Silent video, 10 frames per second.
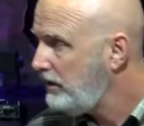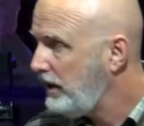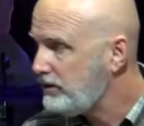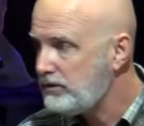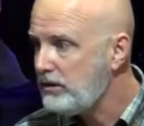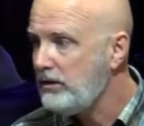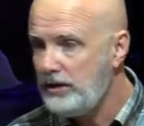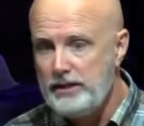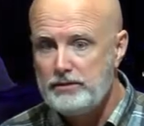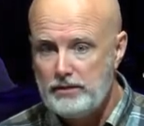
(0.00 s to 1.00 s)
and
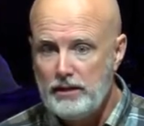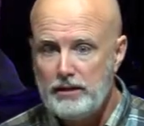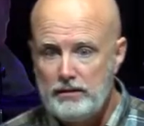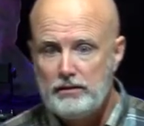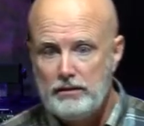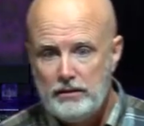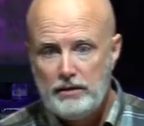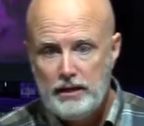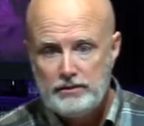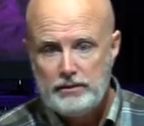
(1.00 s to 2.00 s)
so He said,
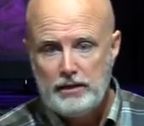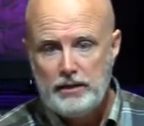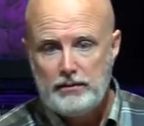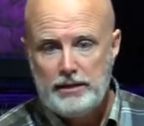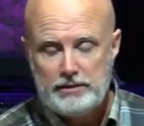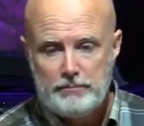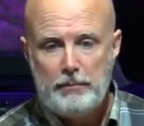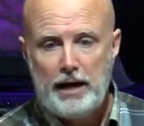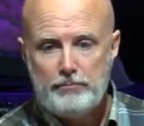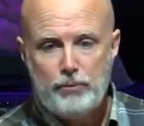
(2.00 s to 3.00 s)
He said, uh, He said,
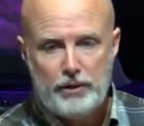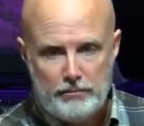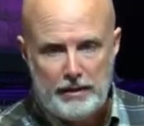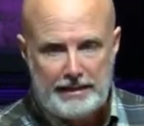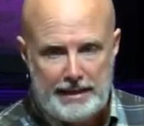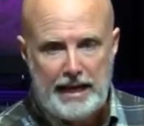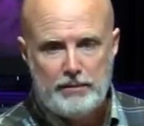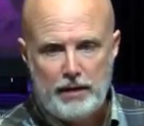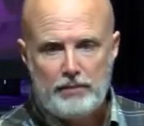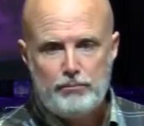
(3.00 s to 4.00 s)
I'm putting my
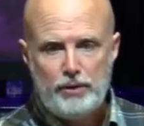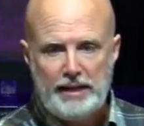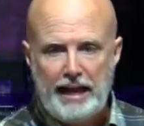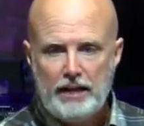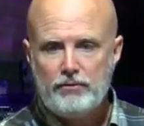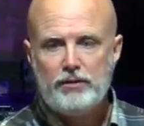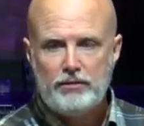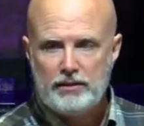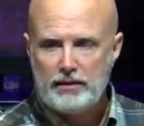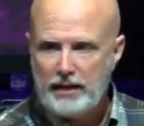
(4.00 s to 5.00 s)
name, I'm putting
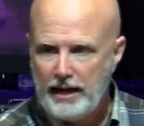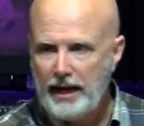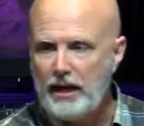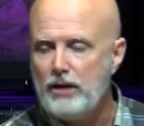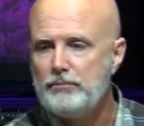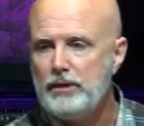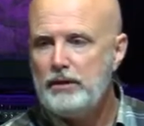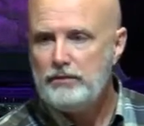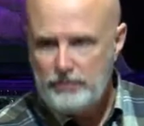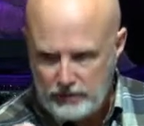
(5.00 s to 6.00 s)
everything that I am
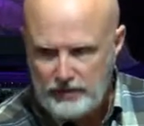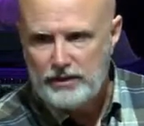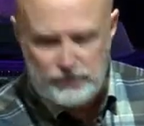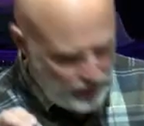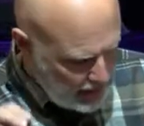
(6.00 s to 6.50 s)
to this